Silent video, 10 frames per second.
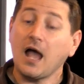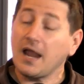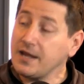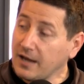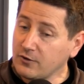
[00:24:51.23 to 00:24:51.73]

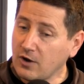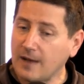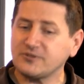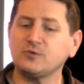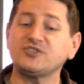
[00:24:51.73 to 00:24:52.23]
Another
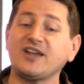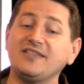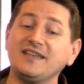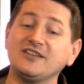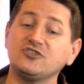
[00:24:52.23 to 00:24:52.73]
option, which I
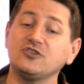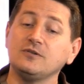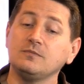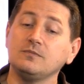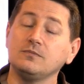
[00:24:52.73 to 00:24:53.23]
think is
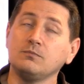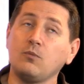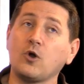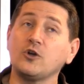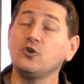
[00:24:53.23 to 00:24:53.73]

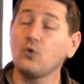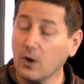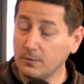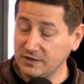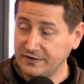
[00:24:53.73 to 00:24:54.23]
more
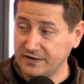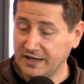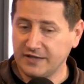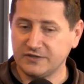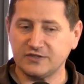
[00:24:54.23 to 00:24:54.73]
normally the
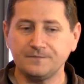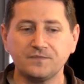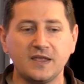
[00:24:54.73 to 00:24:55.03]
case,